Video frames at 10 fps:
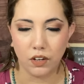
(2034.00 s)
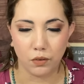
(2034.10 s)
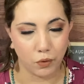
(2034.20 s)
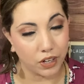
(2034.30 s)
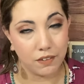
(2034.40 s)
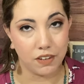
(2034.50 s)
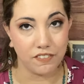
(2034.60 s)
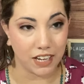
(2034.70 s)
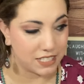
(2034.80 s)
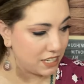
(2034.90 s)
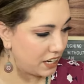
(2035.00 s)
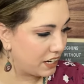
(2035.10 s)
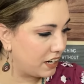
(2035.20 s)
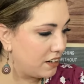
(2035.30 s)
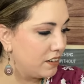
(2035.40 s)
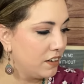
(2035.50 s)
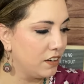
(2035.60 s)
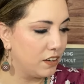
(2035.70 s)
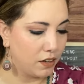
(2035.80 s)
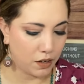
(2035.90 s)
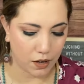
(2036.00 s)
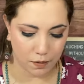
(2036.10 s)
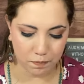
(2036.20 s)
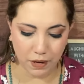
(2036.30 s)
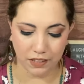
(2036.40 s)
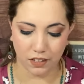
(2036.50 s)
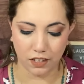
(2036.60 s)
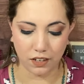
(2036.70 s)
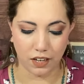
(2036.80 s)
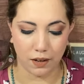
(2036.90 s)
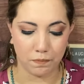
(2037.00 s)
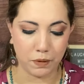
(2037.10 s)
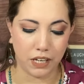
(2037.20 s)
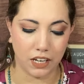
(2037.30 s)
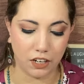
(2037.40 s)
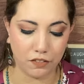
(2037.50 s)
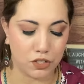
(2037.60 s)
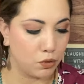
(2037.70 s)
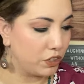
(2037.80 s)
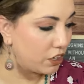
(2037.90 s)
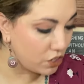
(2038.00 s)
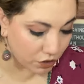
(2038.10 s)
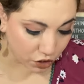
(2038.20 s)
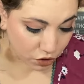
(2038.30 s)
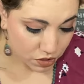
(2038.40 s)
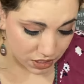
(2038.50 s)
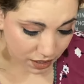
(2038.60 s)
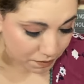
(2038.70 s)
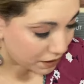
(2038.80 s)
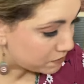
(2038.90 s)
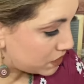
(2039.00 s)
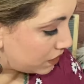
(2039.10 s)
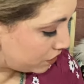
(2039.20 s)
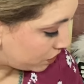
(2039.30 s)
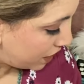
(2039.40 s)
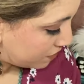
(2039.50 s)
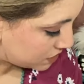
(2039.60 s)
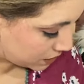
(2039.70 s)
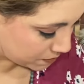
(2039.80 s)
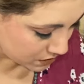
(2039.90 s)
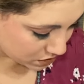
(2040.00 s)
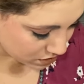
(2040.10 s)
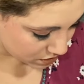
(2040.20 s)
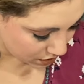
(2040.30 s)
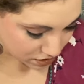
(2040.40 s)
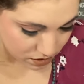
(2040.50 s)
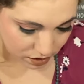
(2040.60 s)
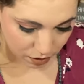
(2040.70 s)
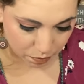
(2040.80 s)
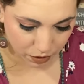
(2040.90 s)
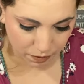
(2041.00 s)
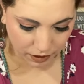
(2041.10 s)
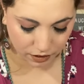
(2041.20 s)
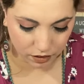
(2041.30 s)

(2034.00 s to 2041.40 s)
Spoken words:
we're gonna be vaccinated by the beginning of the school year. No, you're using them. I'm telling you, I have to take pictures. Yes, I'll put it back.